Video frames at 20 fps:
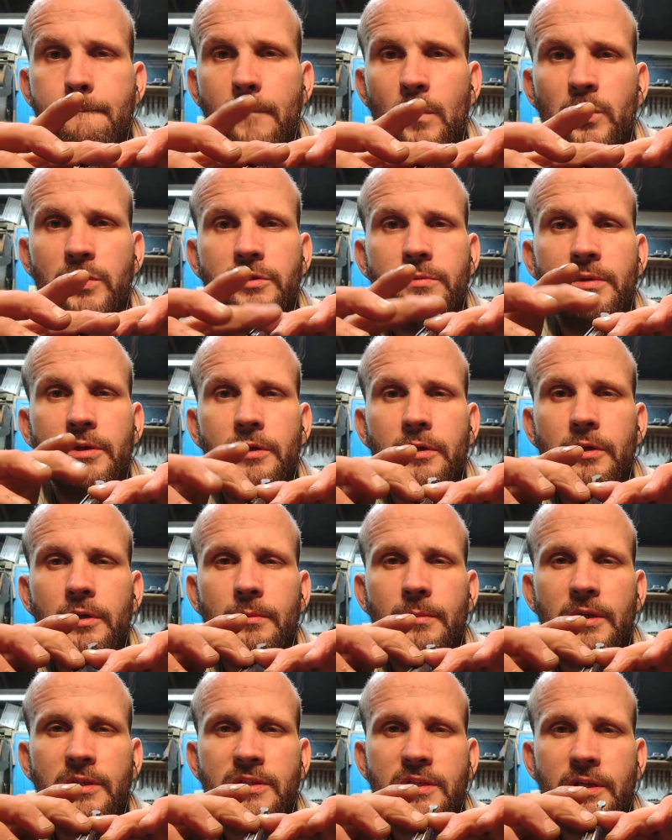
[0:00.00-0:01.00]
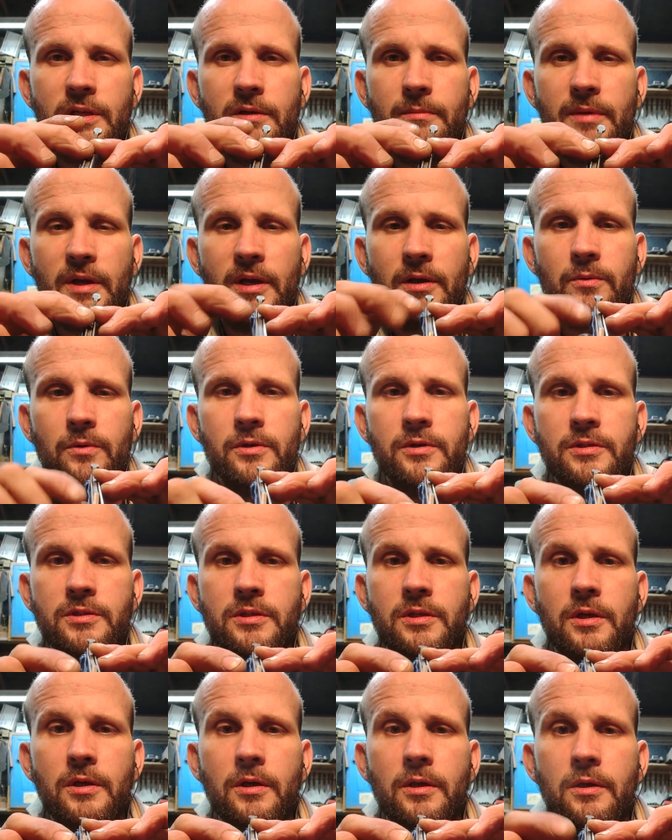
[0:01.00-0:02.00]
Am I saying it
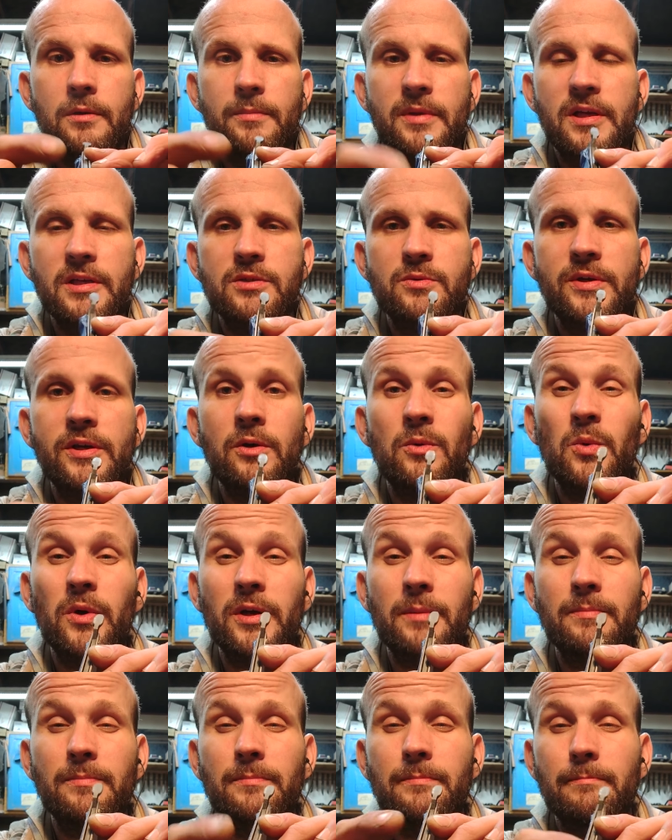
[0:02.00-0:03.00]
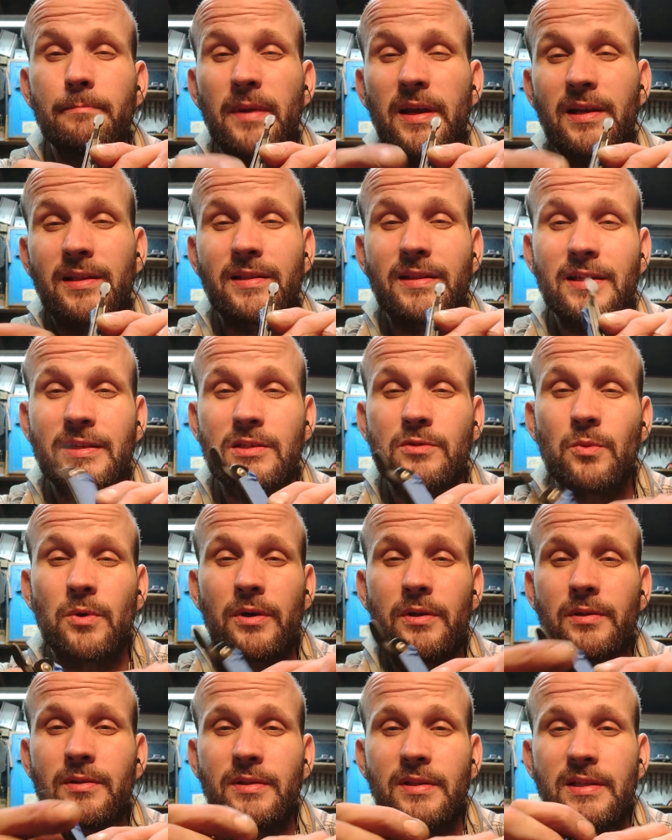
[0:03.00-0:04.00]
backwards? Because we don't want to make this
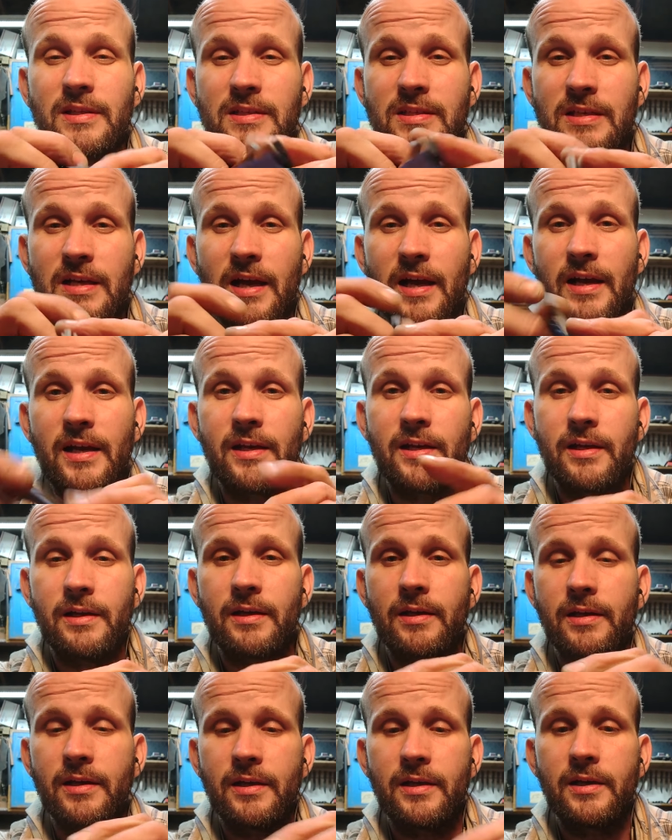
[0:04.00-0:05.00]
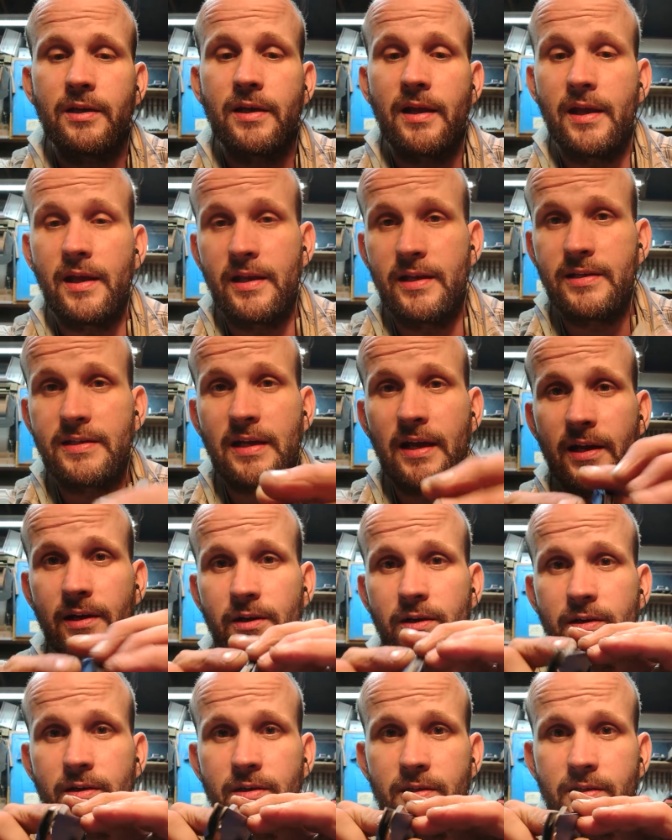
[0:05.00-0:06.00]
side any
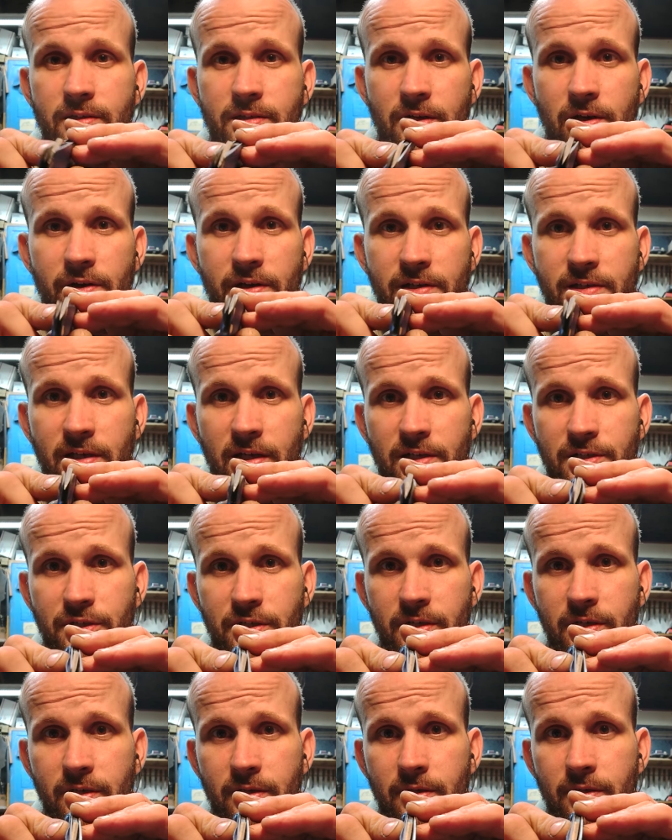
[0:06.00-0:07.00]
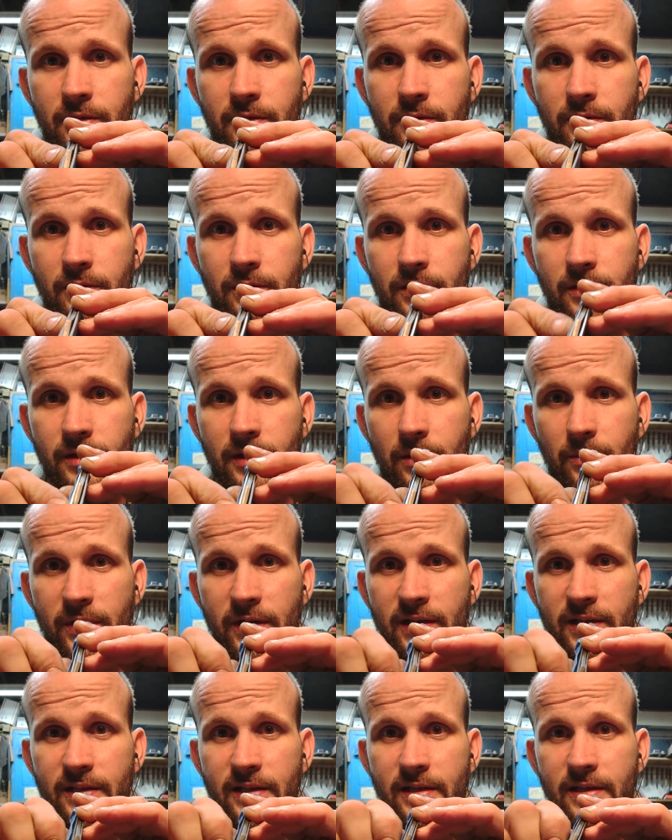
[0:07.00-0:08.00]
tighter. It's already touching, and we
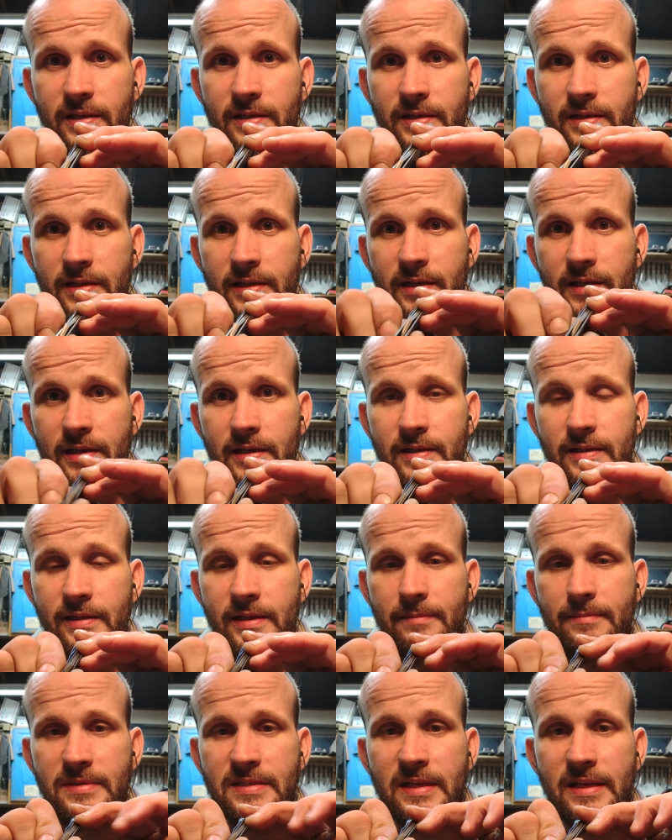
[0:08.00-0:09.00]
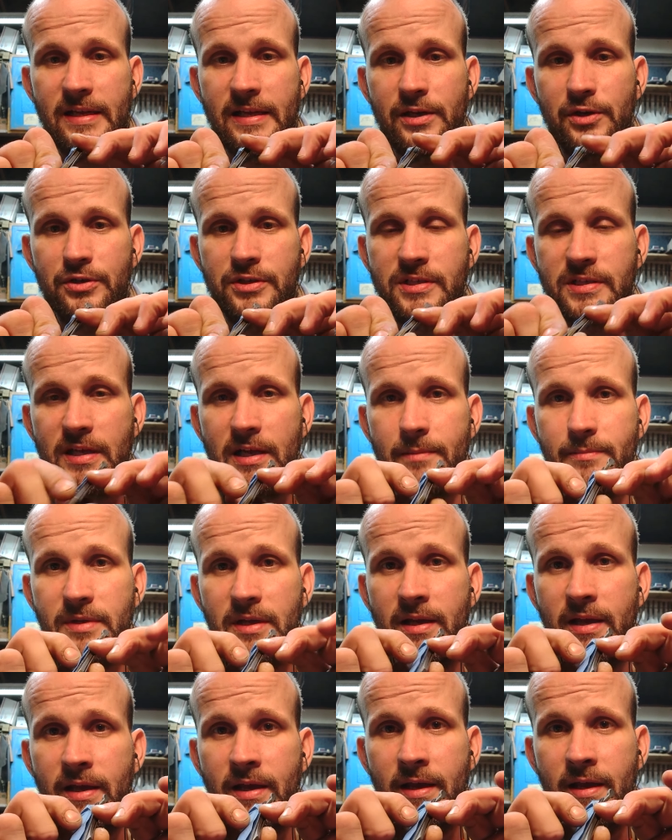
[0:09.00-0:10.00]
need them to intercept.
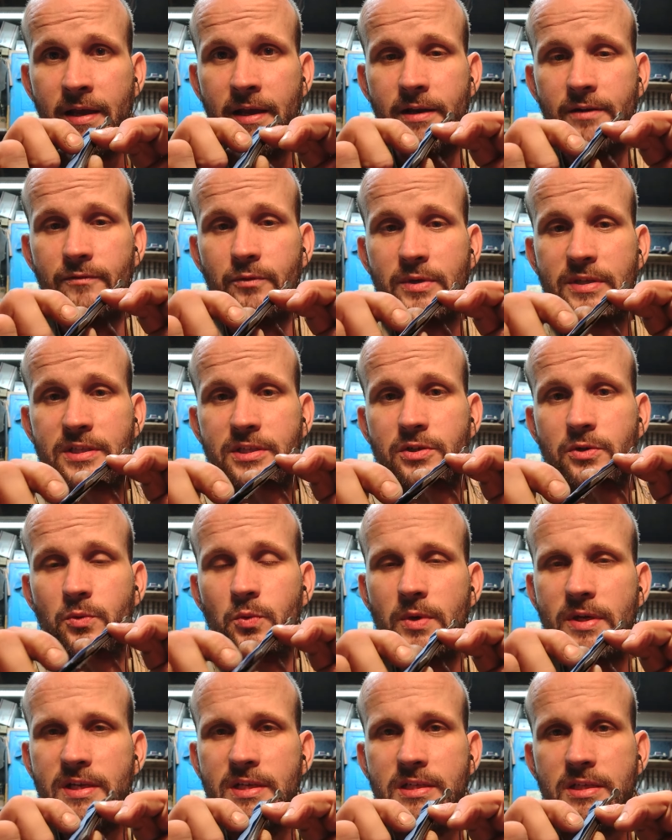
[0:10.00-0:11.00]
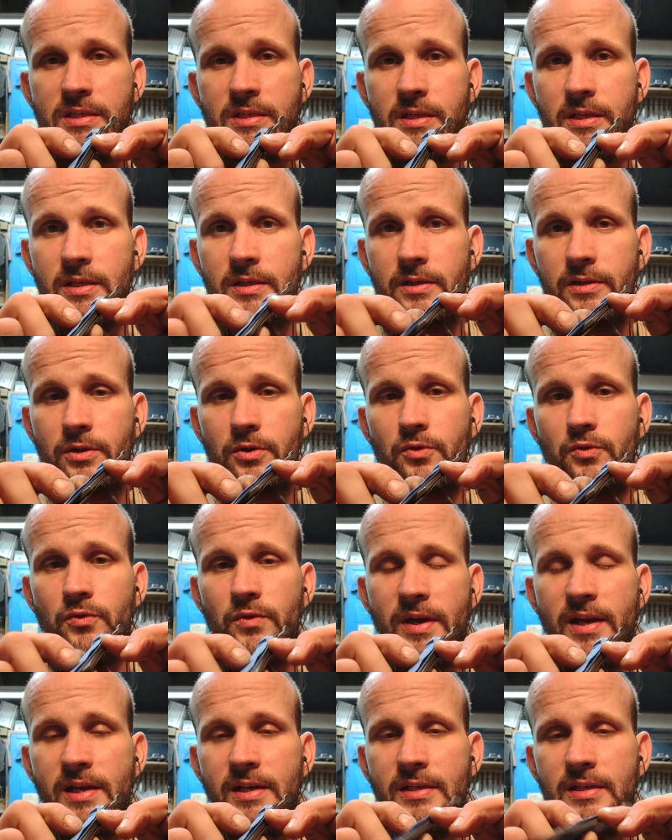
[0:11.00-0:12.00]
If we squeeze the
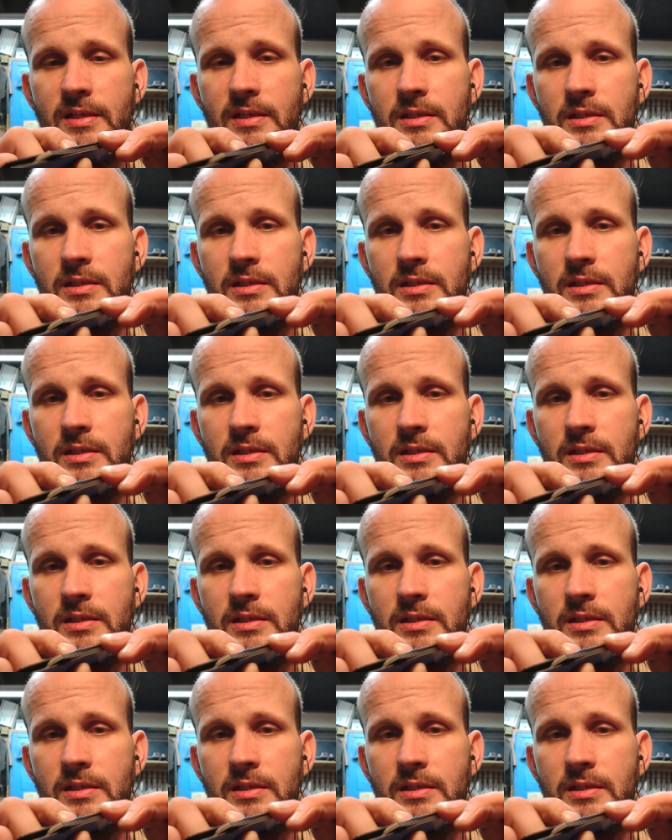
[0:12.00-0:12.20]
right